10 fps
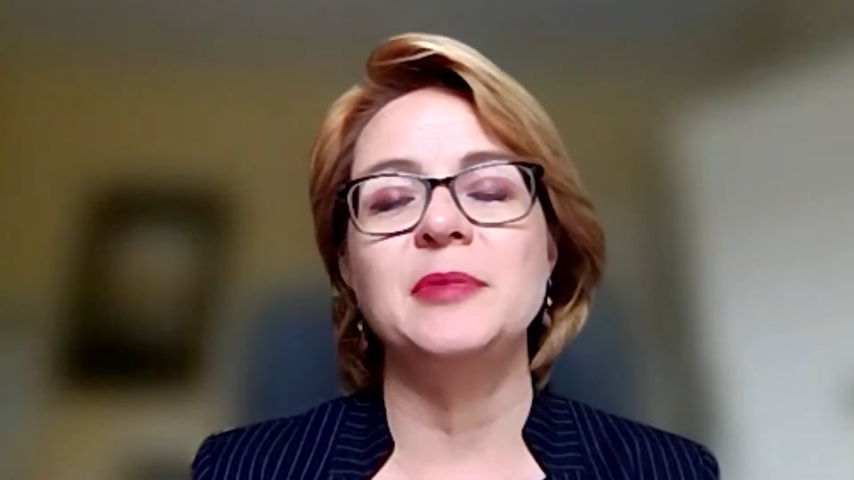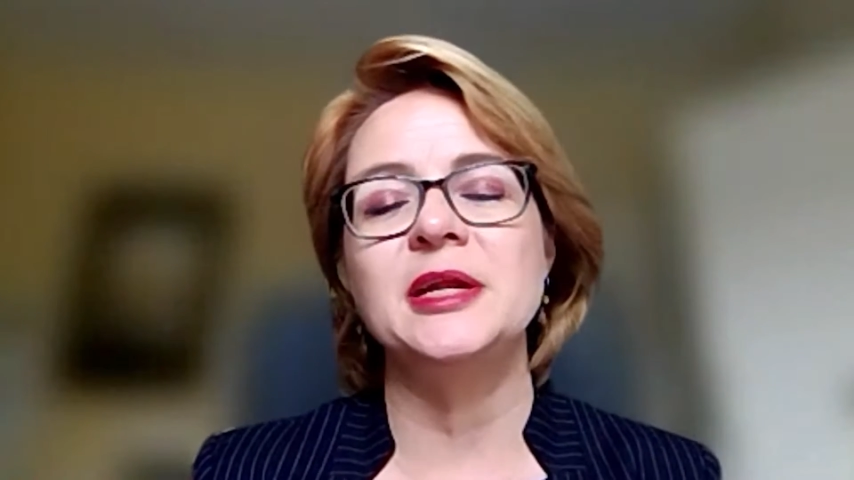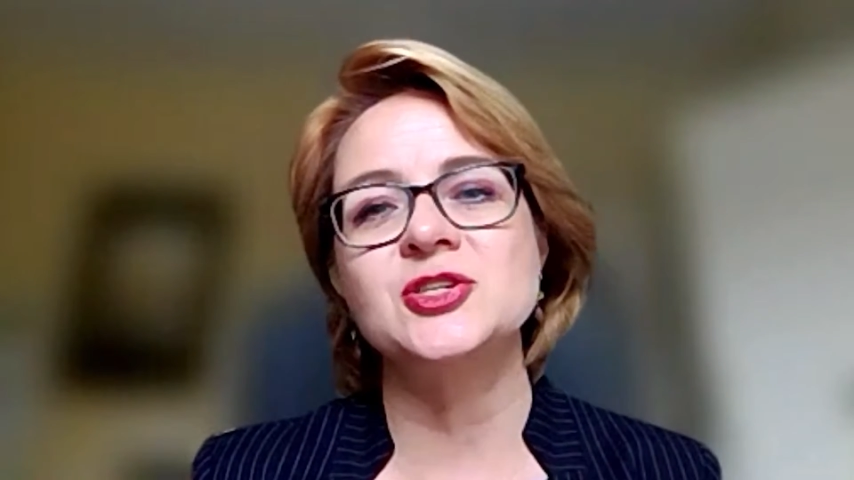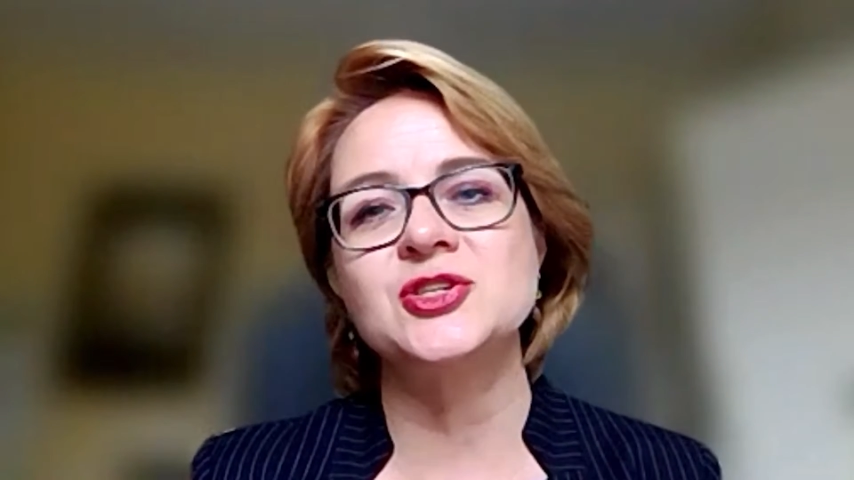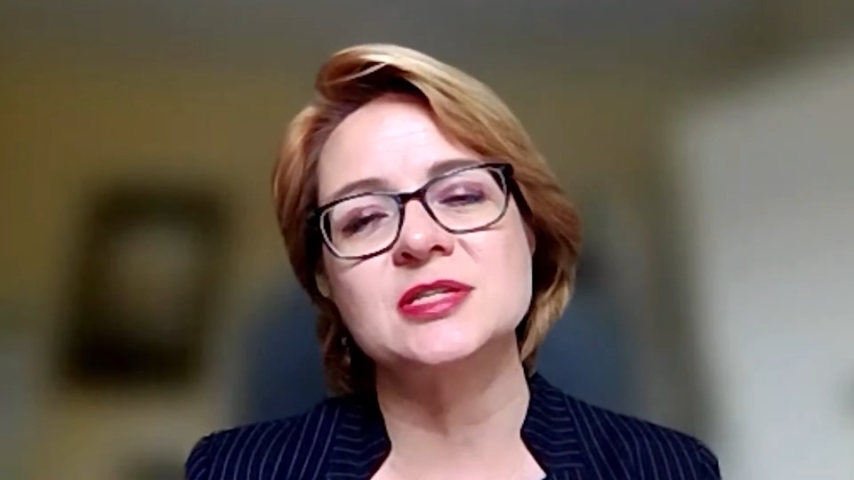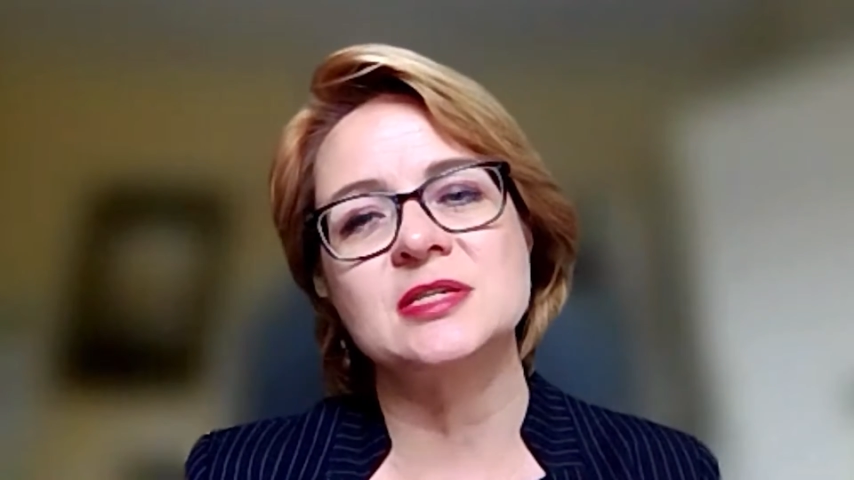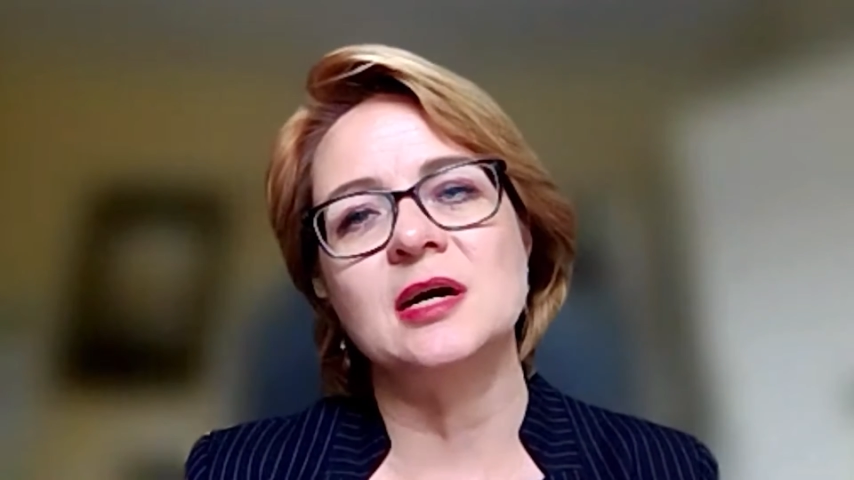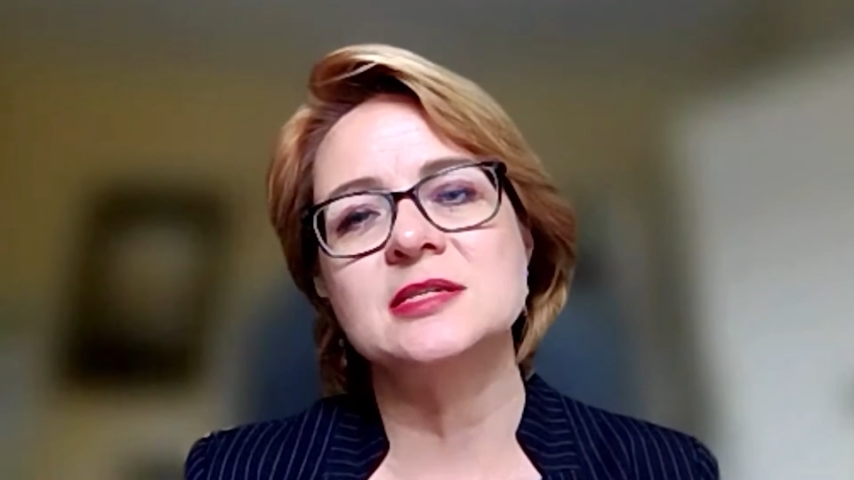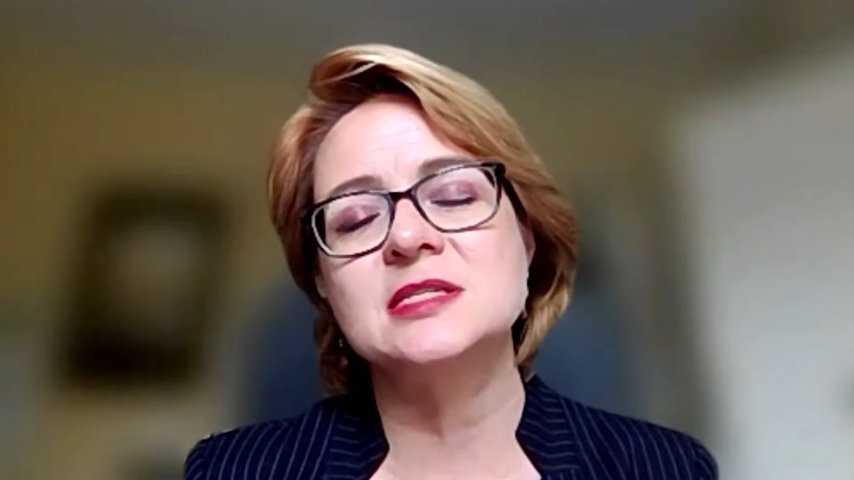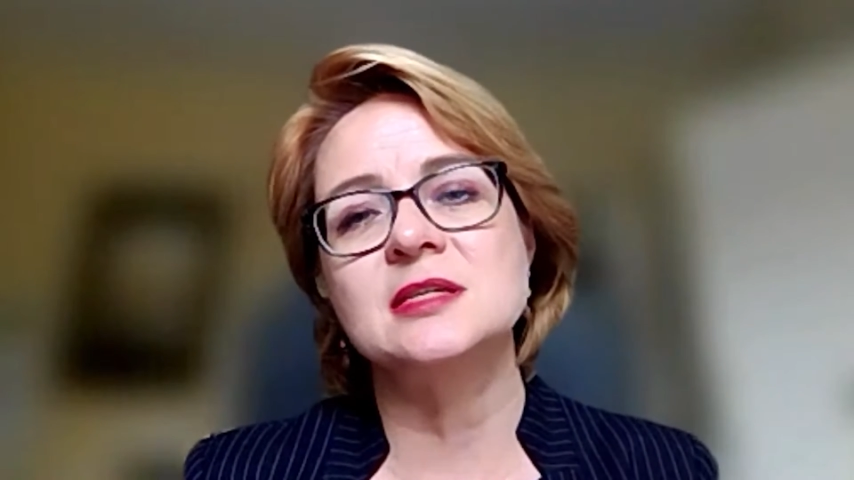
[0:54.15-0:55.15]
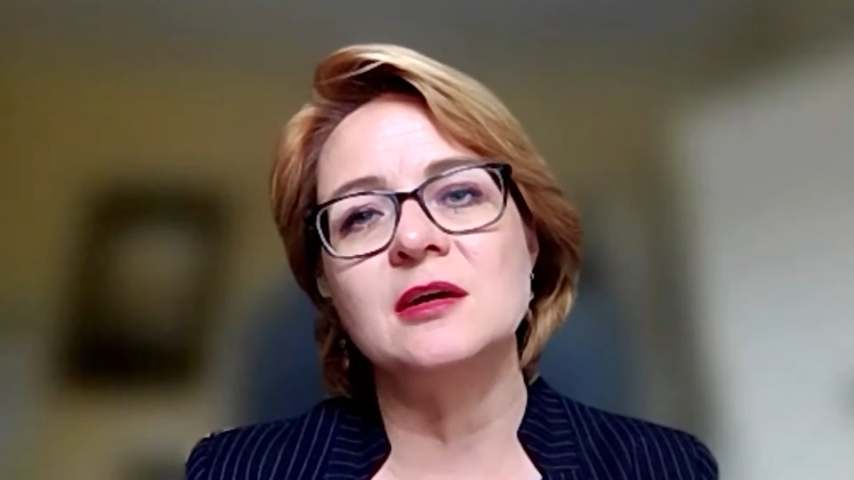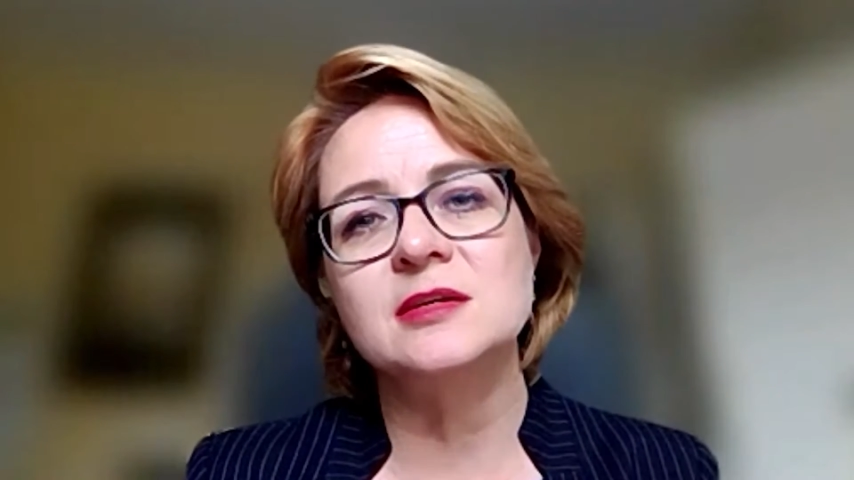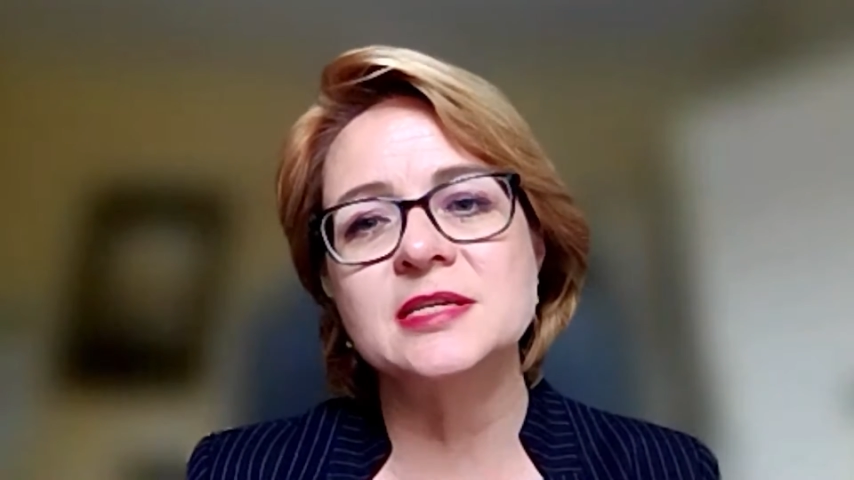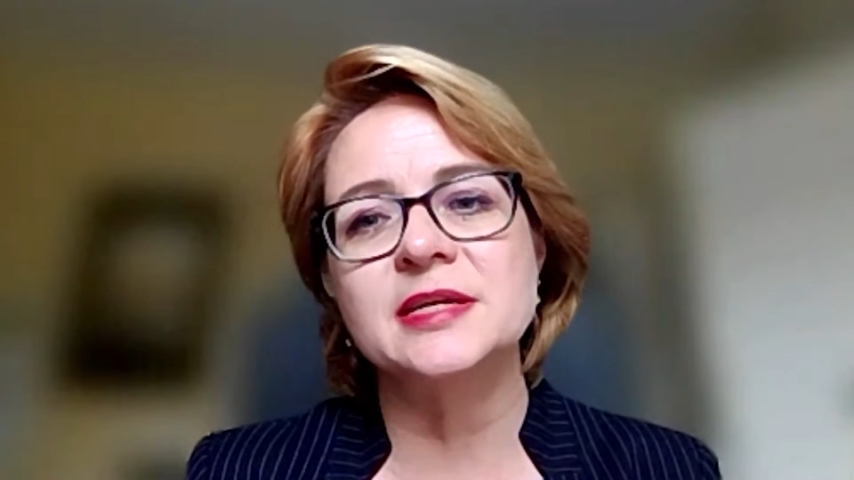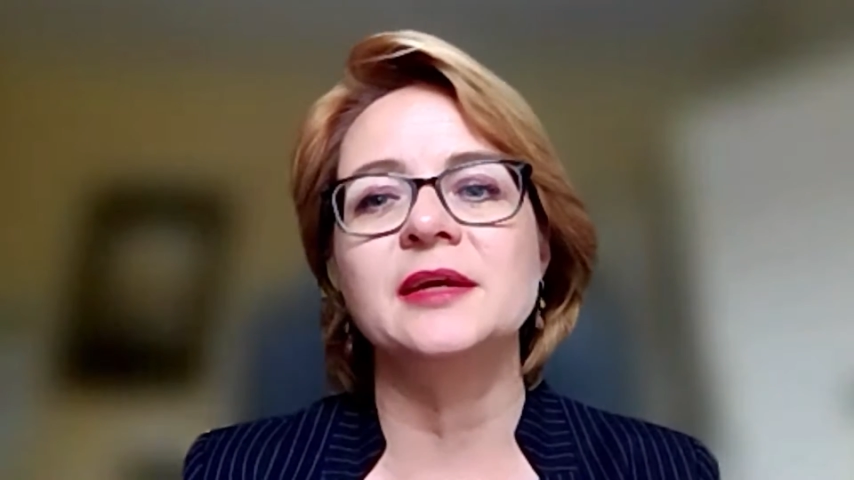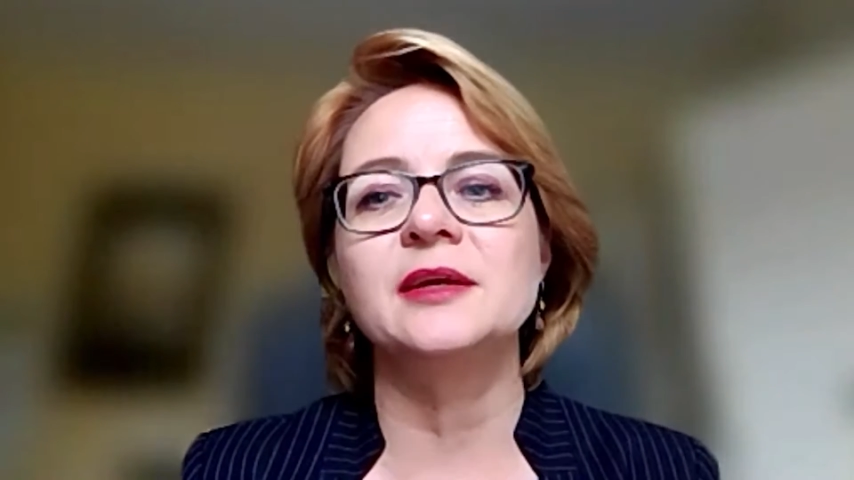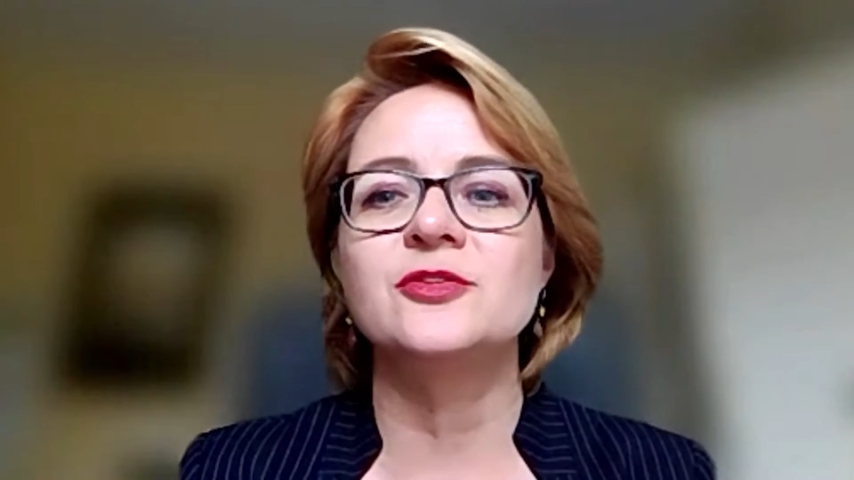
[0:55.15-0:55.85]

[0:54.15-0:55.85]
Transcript: managers are starting